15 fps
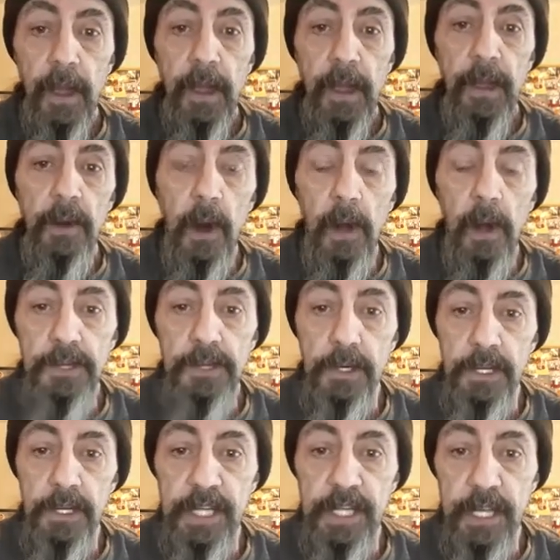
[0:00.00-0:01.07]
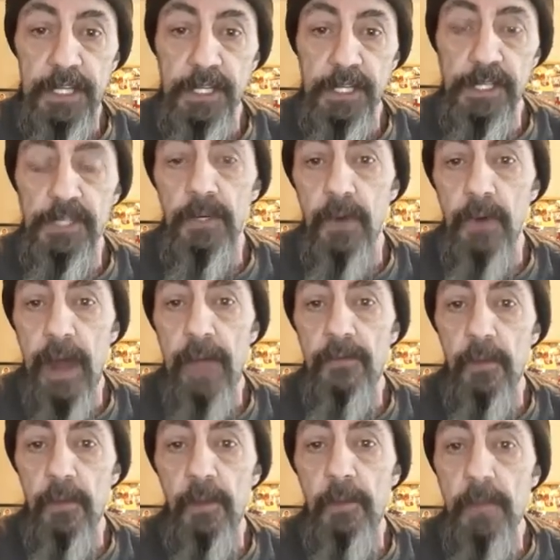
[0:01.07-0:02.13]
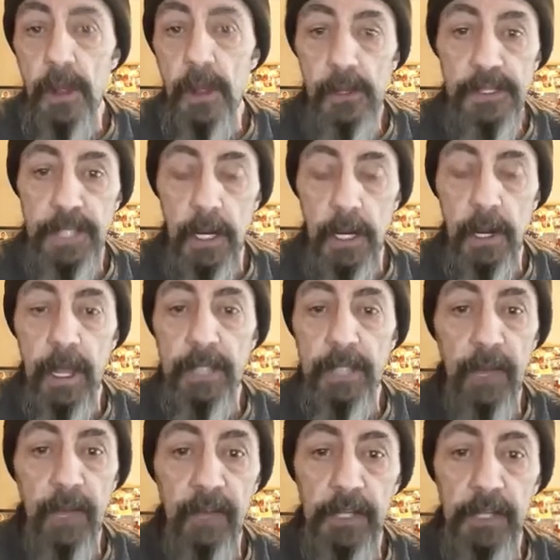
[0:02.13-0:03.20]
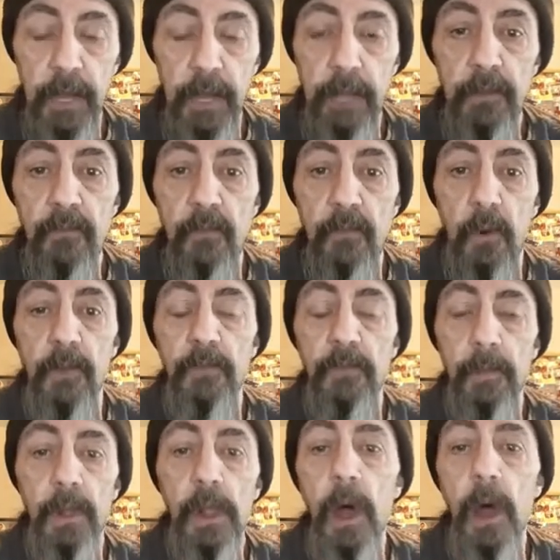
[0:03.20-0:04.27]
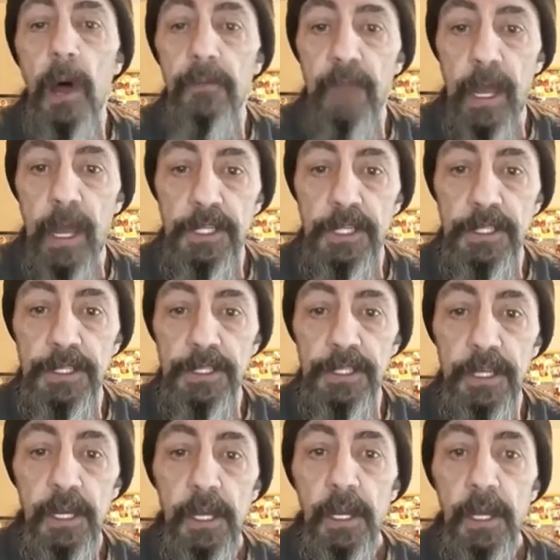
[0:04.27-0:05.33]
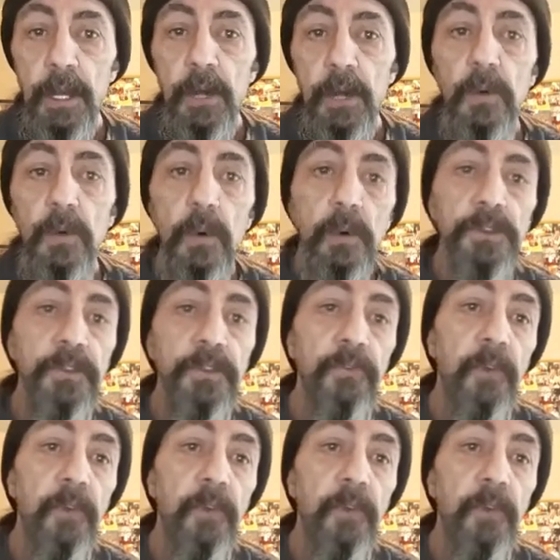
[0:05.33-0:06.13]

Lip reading: And all jurisdictions derive from the military, as I've explained before, from the law of nations, rules of